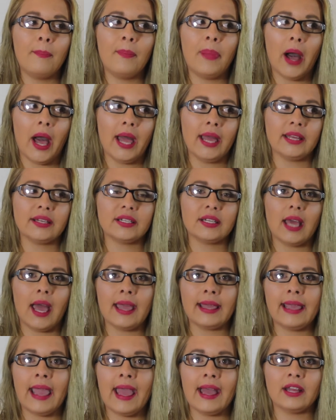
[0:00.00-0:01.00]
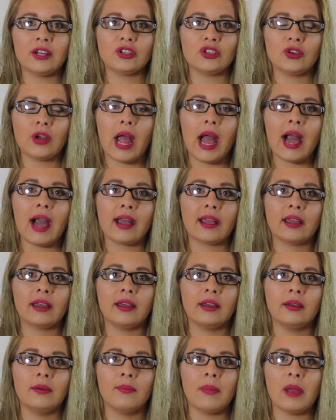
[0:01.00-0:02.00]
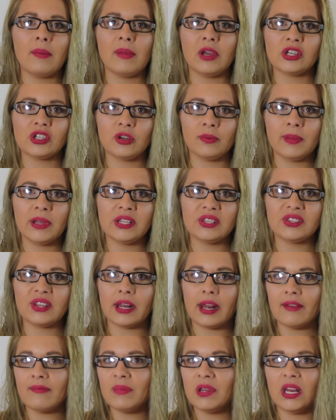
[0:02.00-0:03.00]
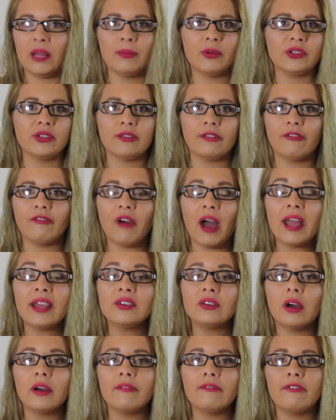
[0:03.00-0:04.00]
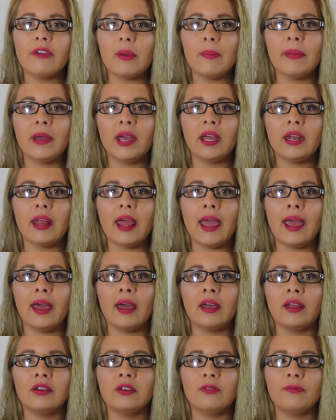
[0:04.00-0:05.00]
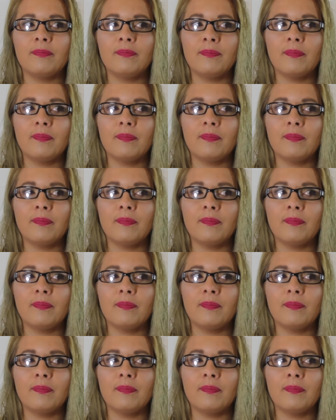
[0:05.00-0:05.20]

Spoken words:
but I can't track my measurements that I've been able to find on Fitbit, and